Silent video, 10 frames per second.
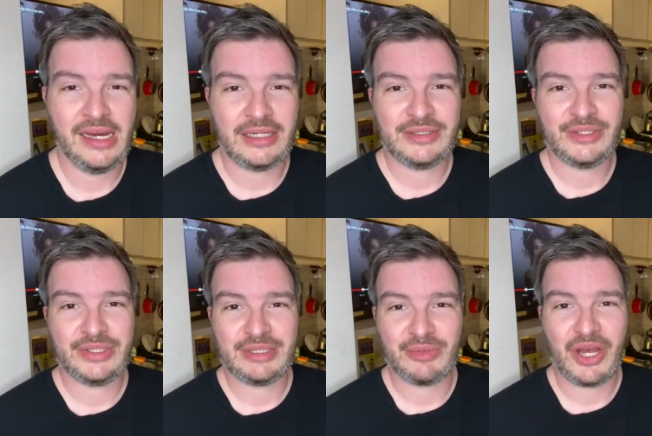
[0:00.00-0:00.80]
I was doing
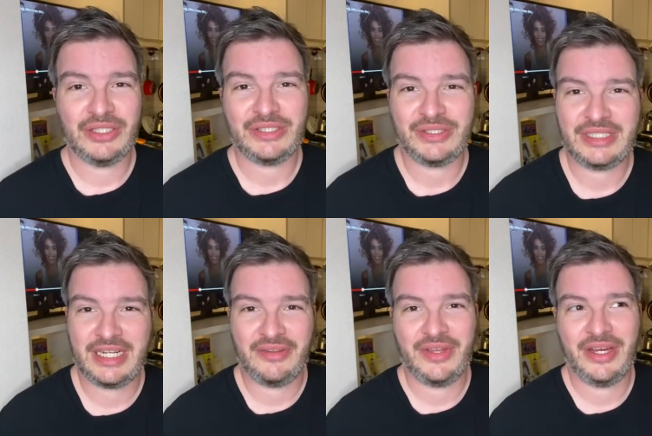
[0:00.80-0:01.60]
some concerts
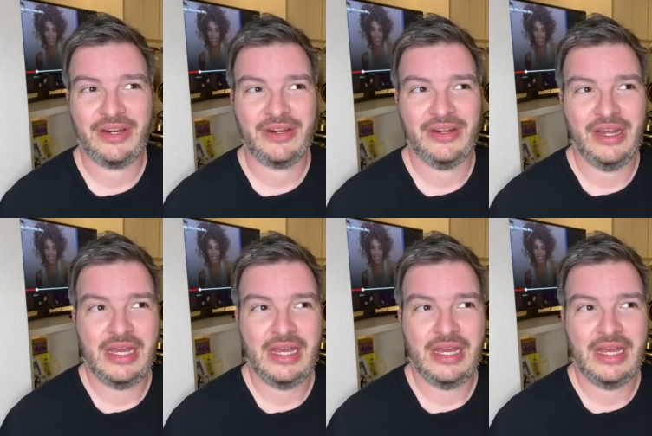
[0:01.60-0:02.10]
down there